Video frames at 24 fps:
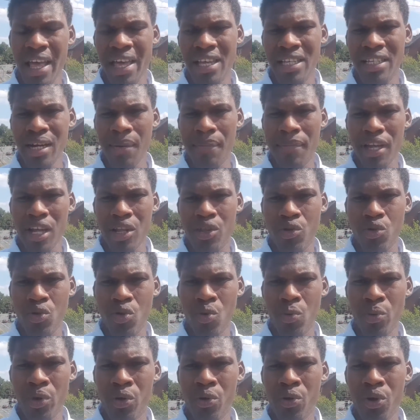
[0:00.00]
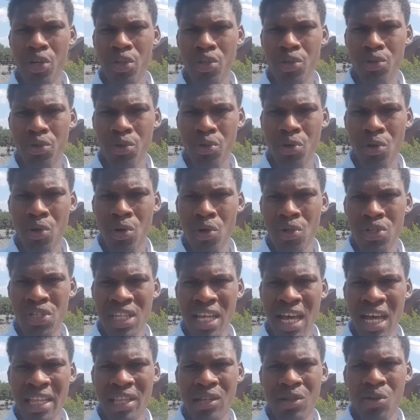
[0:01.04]
In chapter 2 we're going to
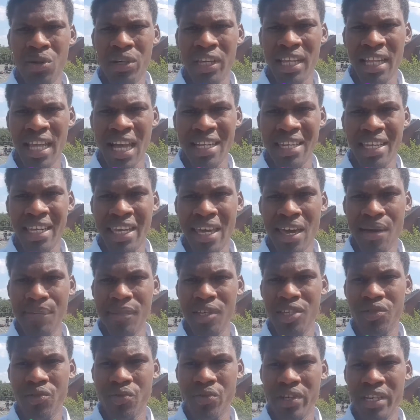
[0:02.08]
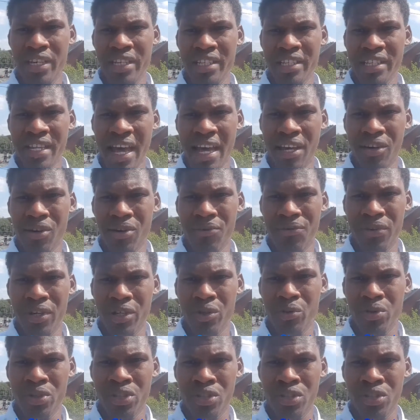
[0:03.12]
start looking at the chemistry side of it.